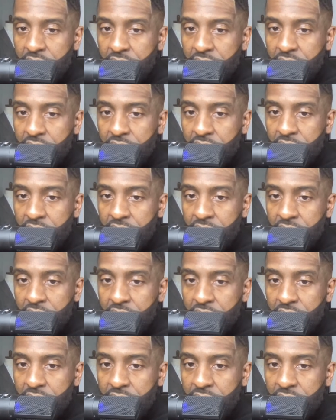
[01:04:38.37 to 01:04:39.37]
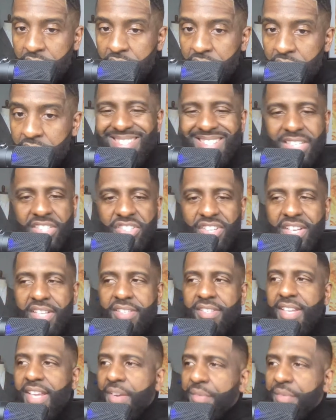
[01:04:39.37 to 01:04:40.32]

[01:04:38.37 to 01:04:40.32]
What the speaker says: because it says and suggests